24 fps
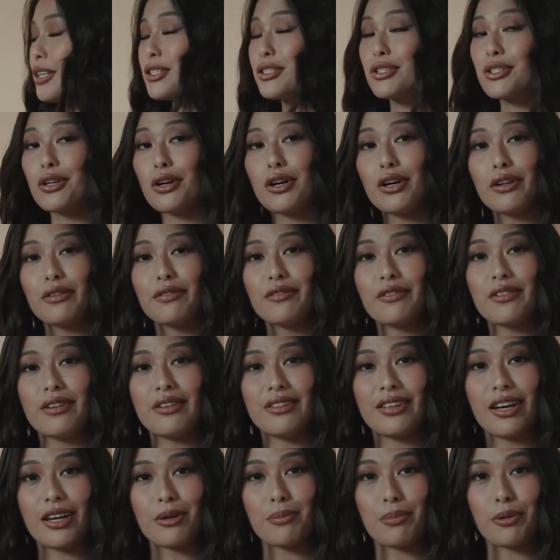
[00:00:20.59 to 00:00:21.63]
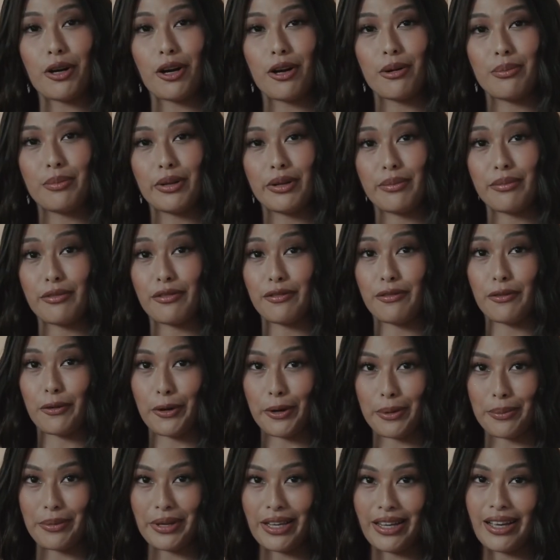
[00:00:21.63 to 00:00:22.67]
solve that problem
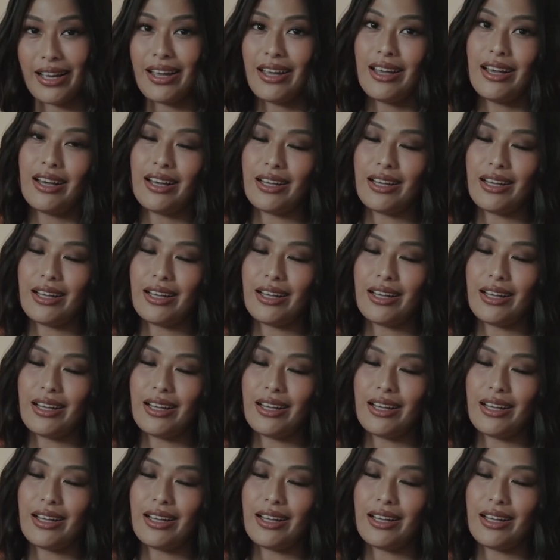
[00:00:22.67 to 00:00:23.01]
for me.